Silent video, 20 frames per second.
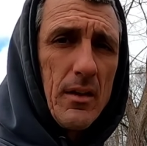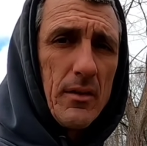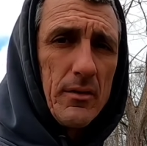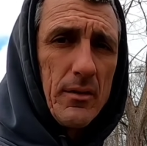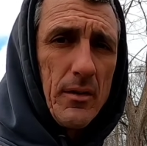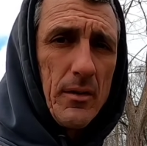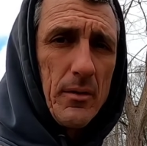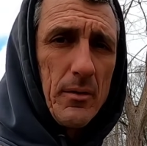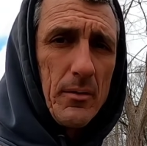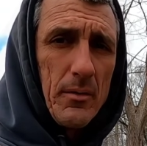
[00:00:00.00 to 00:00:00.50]

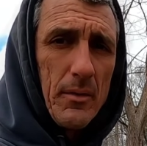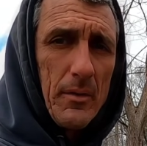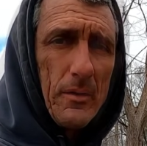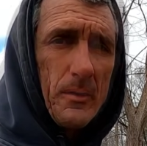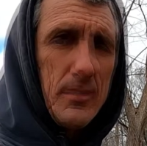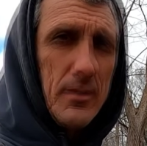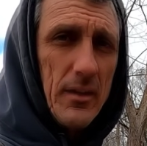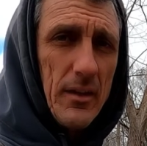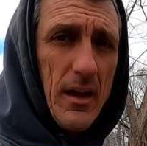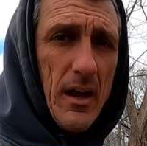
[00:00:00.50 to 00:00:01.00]
So I
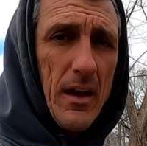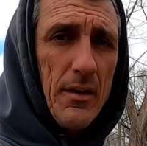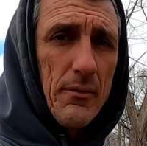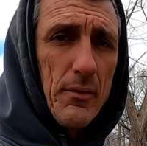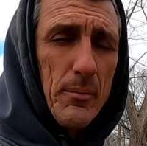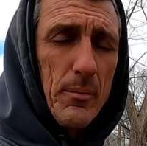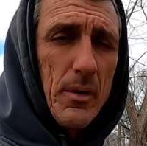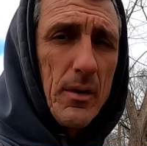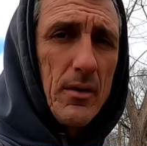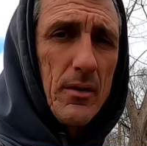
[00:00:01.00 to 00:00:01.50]
talked to the guy at
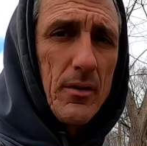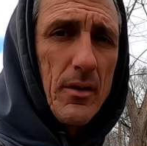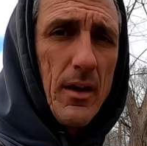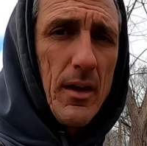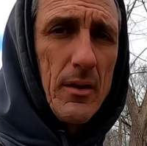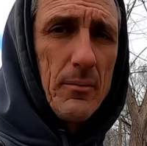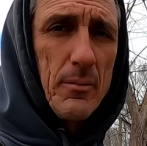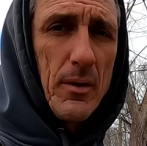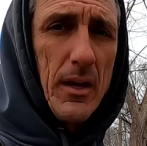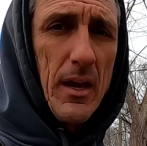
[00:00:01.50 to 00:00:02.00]
Vermeer, the
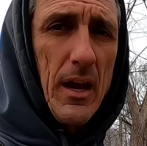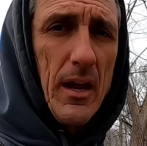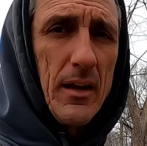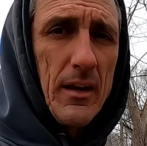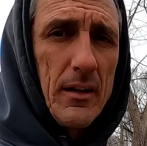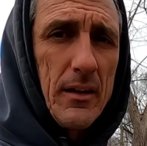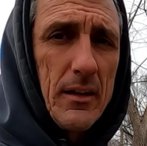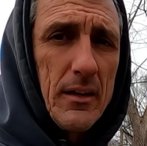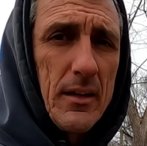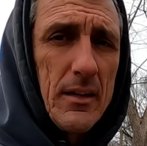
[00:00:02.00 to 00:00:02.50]
head
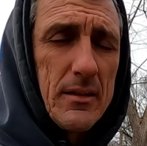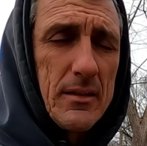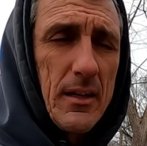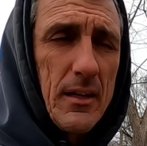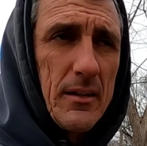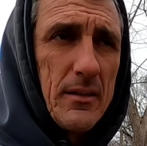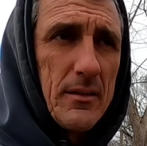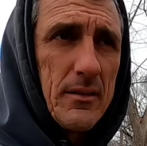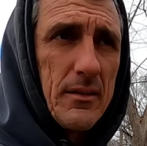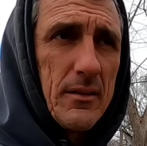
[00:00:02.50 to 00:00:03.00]
mechanic, and he
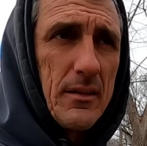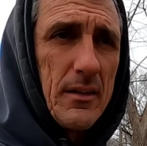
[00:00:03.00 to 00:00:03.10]
said,